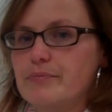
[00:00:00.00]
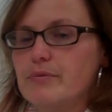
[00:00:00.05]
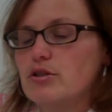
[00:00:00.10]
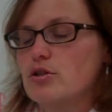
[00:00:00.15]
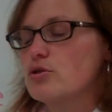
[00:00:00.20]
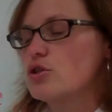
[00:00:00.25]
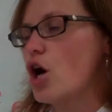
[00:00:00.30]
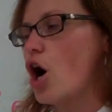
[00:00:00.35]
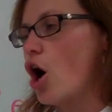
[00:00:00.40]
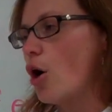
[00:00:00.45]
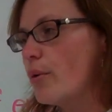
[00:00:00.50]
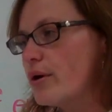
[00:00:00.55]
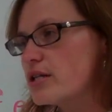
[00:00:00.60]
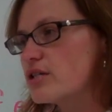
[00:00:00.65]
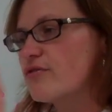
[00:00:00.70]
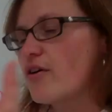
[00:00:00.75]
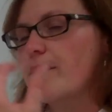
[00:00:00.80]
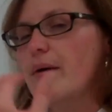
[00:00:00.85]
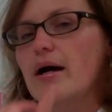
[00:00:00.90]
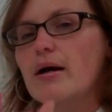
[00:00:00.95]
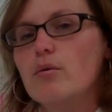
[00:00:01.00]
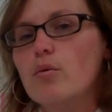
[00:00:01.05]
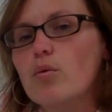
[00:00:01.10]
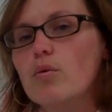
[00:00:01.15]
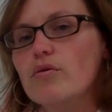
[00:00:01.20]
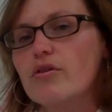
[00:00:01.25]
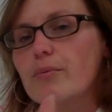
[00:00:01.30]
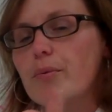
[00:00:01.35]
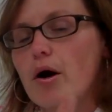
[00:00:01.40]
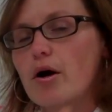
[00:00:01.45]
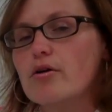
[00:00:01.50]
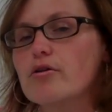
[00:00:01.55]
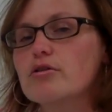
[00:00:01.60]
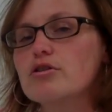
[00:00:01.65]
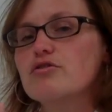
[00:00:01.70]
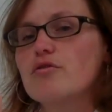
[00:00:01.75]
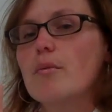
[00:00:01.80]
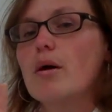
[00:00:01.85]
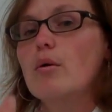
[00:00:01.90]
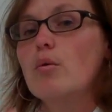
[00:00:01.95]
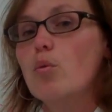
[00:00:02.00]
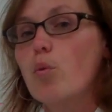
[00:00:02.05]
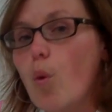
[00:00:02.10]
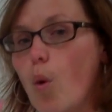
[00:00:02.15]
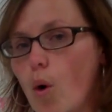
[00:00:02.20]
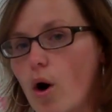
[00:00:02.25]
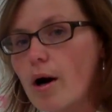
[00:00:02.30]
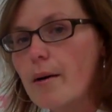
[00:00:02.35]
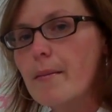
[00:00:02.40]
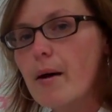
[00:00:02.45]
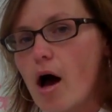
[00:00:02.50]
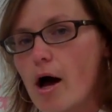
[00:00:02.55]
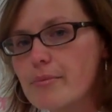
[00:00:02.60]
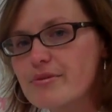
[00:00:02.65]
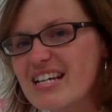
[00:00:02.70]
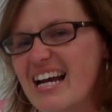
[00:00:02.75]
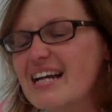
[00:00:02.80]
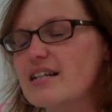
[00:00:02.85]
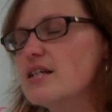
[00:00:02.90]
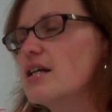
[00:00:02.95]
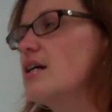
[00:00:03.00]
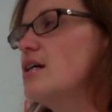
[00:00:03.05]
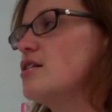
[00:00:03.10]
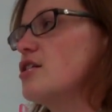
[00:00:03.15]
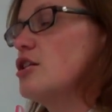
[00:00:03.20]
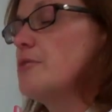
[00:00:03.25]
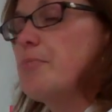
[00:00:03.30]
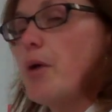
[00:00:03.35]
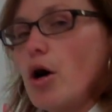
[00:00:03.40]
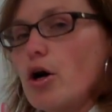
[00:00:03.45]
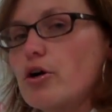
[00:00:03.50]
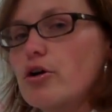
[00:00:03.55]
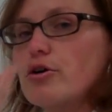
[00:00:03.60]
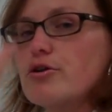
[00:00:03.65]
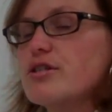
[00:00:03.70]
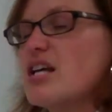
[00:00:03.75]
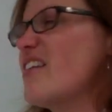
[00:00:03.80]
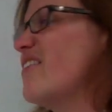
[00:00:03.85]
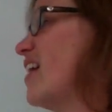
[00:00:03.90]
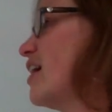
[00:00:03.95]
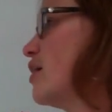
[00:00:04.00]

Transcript: So it's always from the particles from a warm object to the particles of